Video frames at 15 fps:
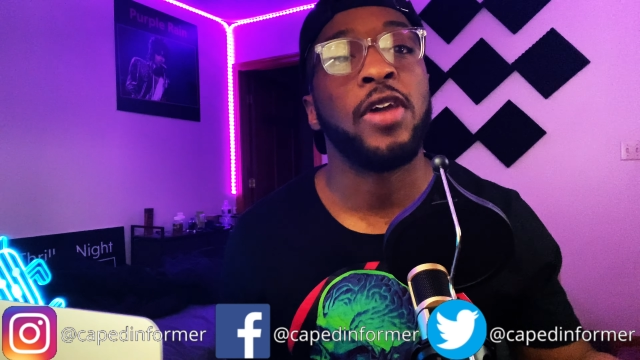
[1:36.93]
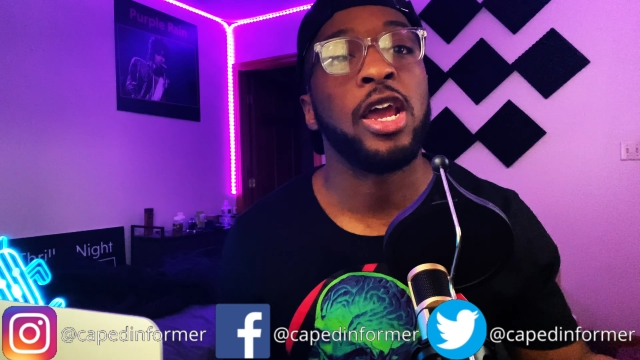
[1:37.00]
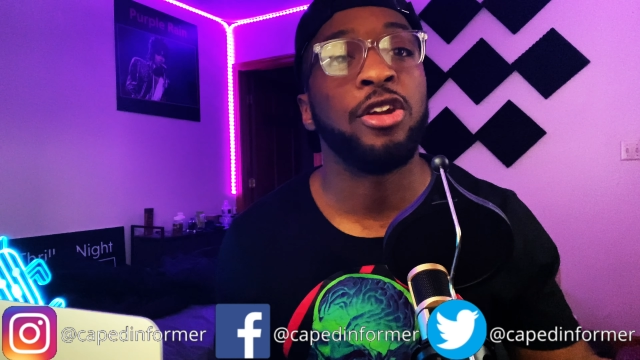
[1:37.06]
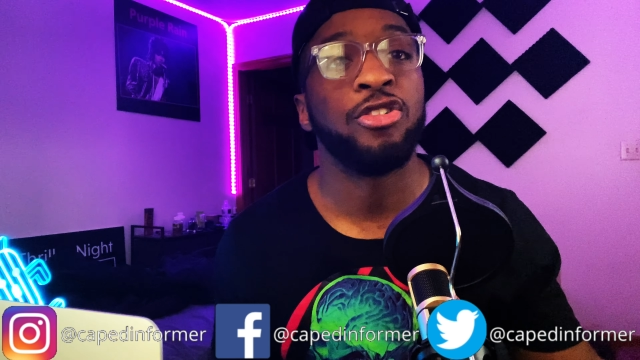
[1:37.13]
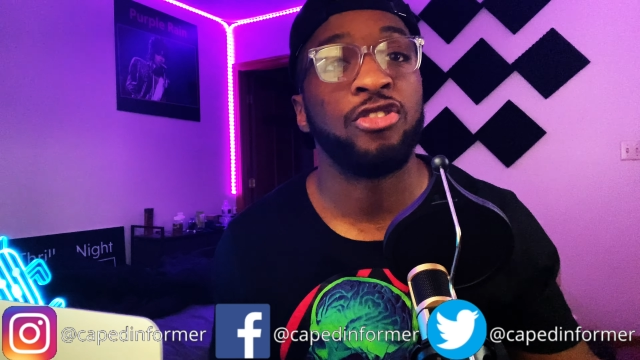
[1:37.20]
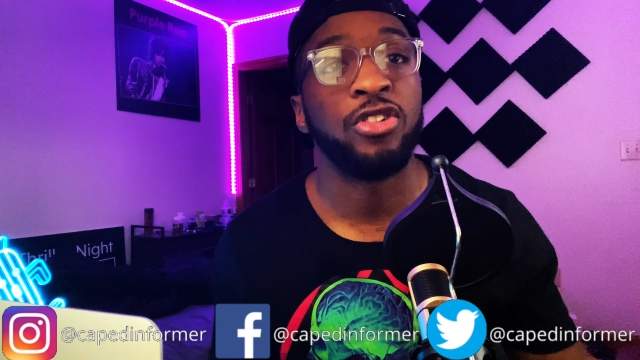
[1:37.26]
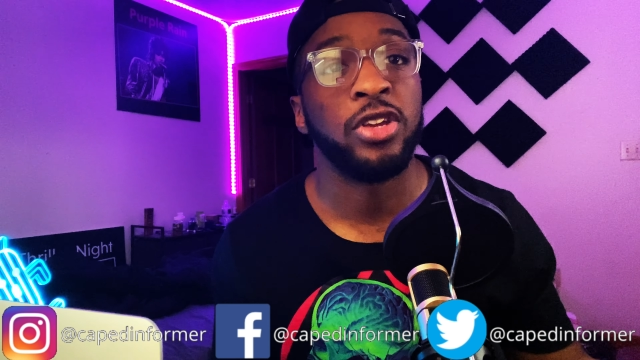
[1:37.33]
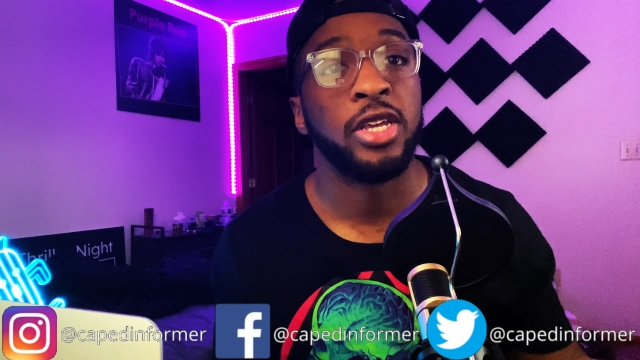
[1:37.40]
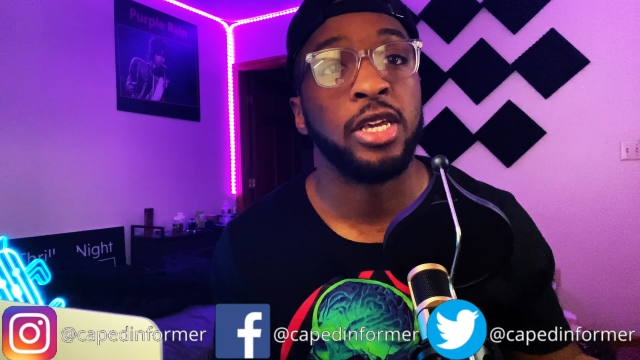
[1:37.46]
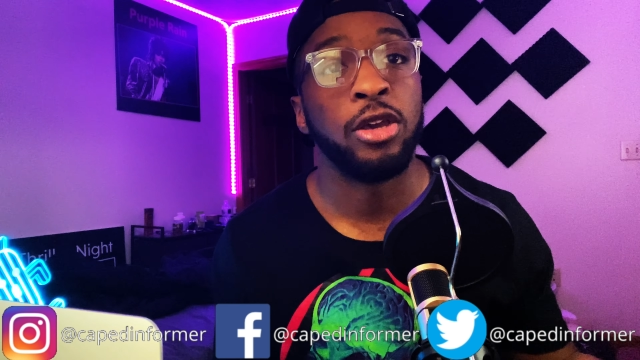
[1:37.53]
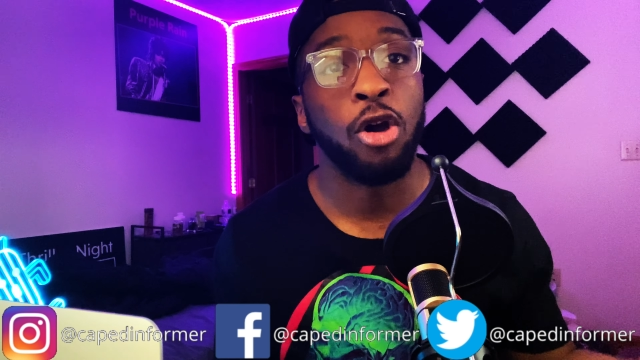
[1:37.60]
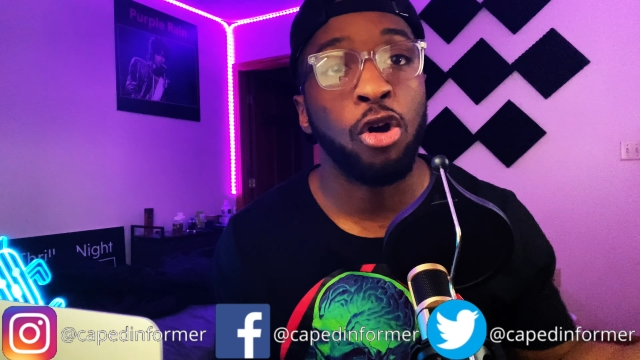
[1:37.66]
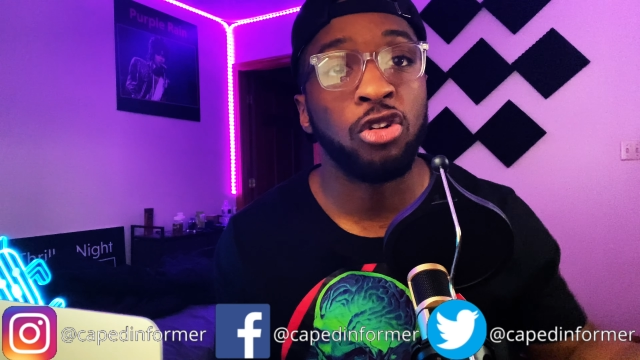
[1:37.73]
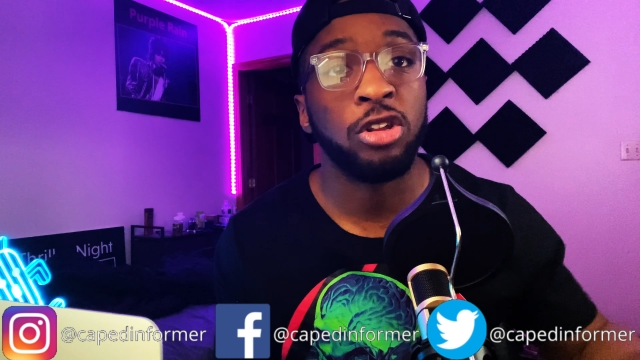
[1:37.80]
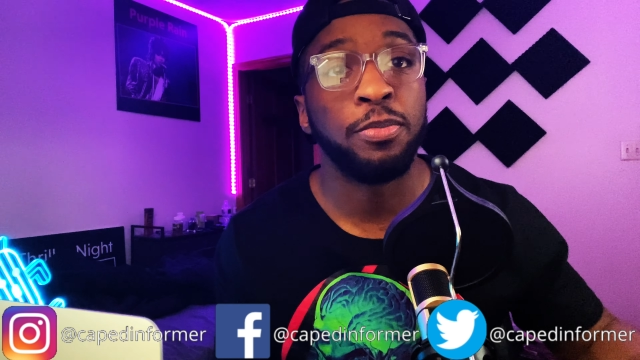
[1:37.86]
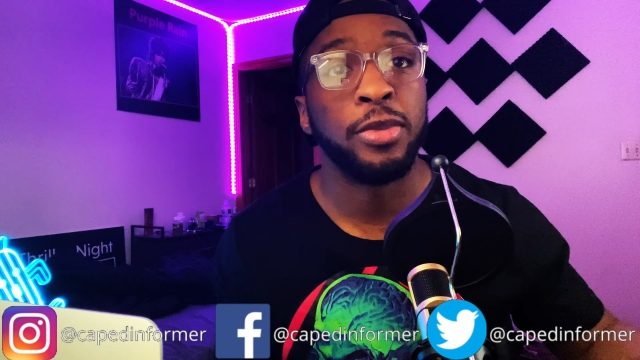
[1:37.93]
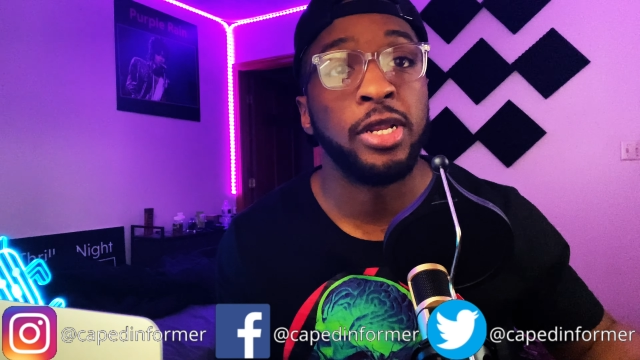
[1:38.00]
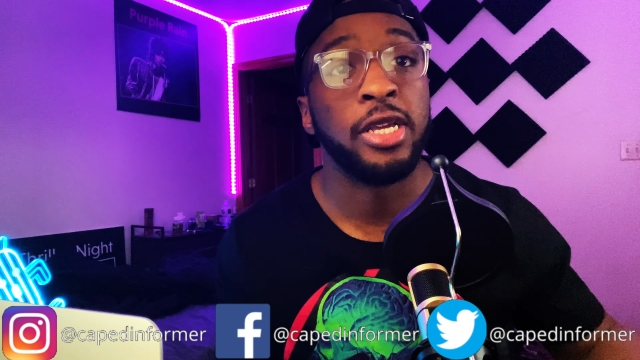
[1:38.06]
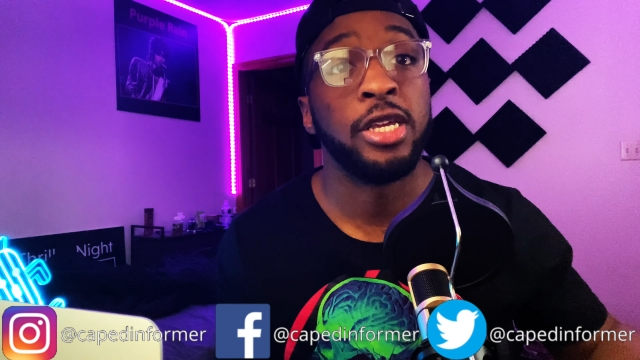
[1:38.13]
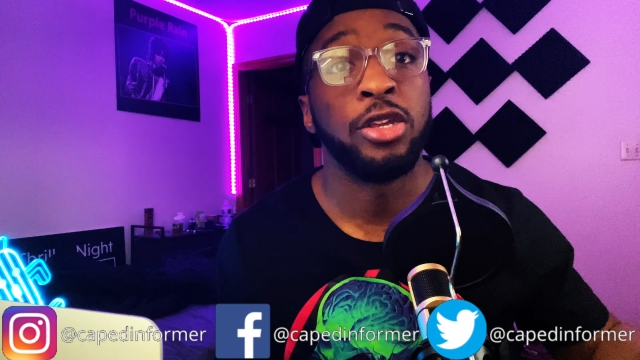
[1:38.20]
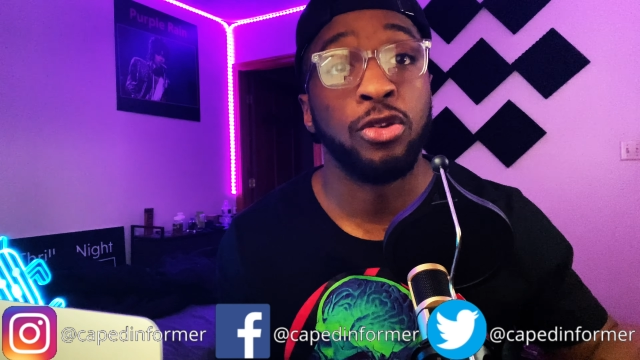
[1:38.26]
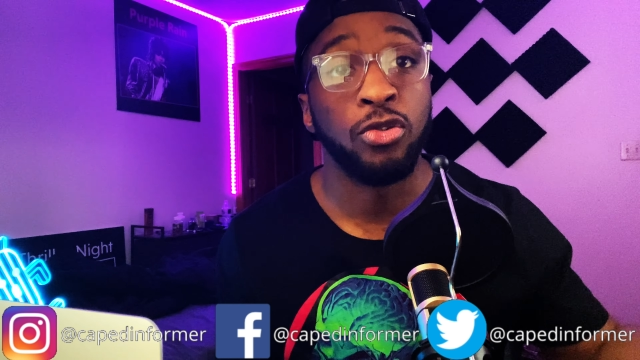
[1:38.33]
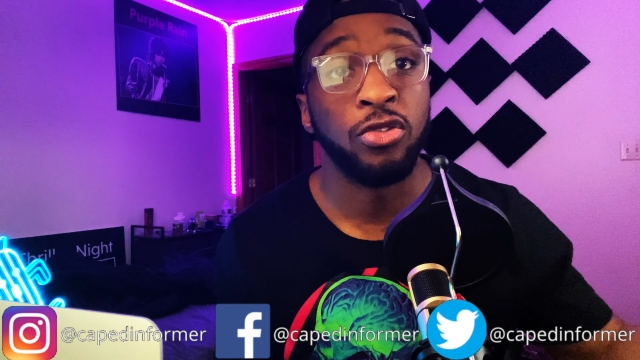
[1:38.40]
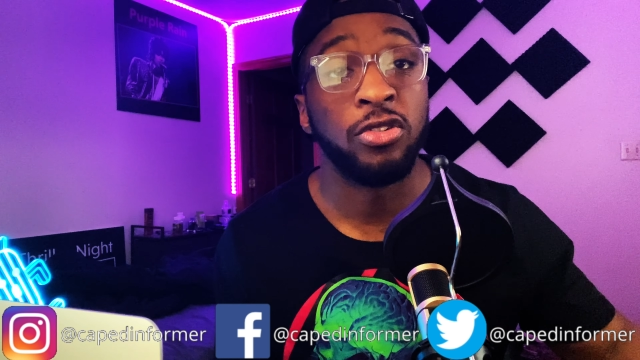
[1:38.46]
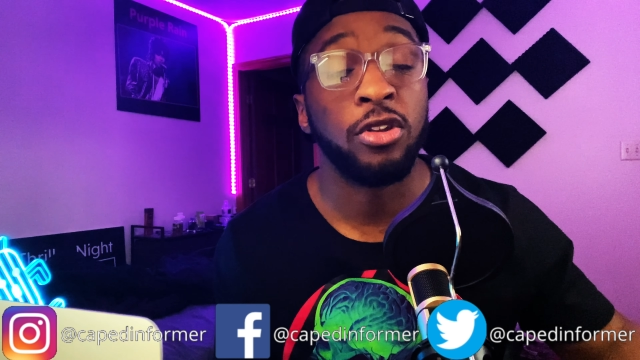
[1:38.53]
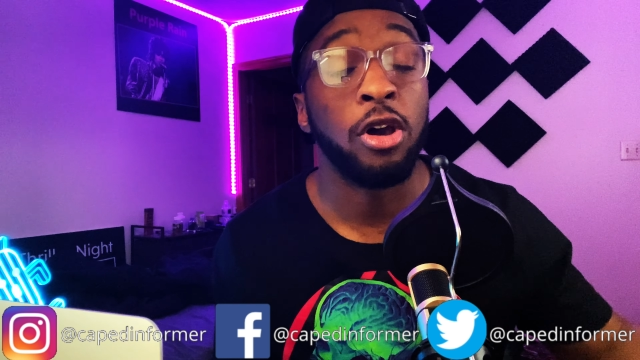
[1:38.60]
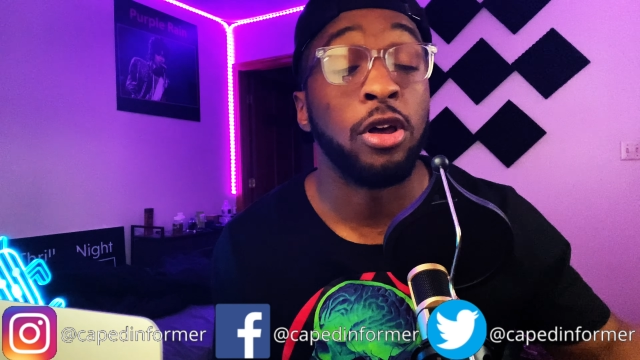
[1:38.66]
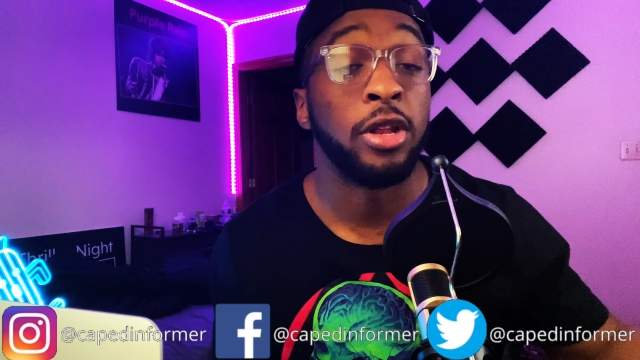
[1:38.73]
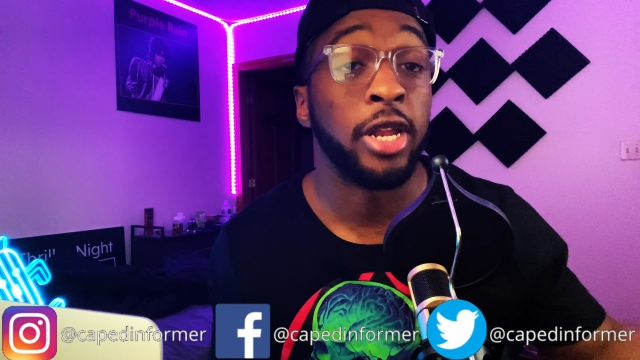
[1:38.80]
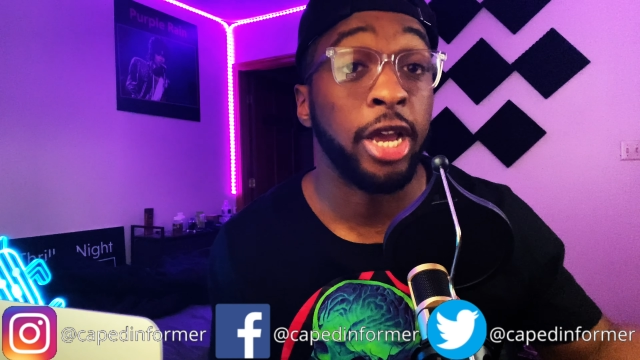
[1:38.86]
energy he ultimately used
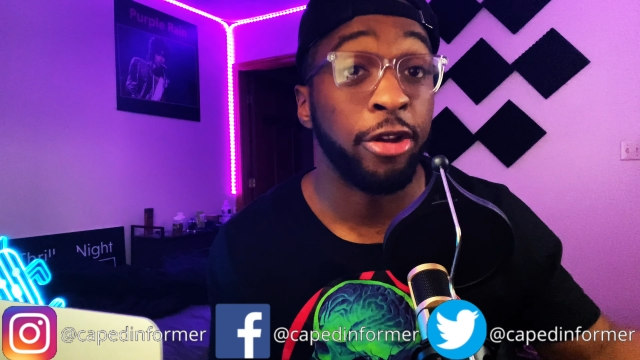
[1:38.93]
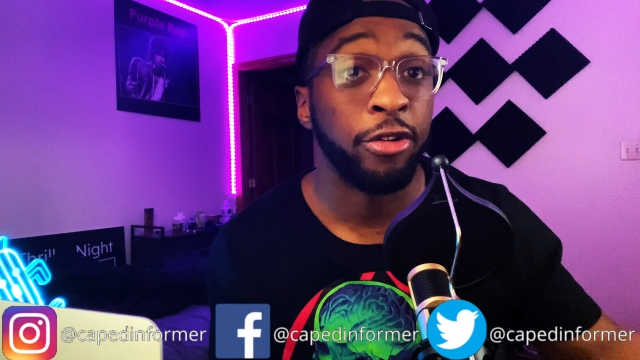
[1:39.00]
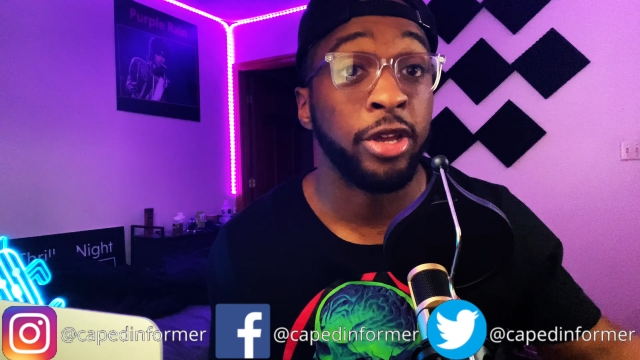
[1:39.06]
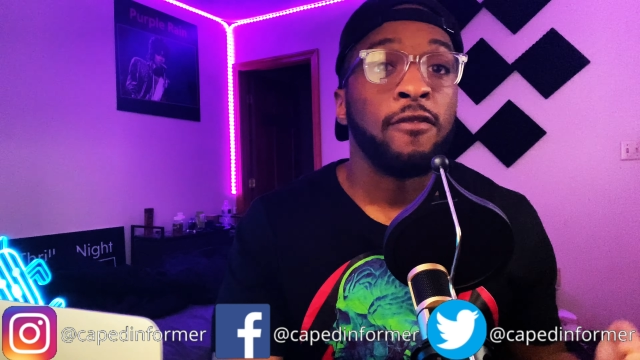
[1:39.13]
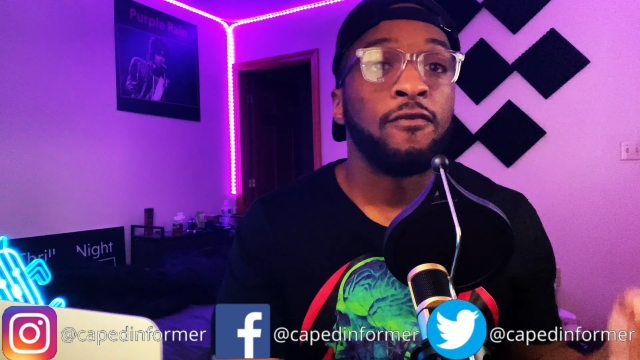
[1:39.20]
on Larry.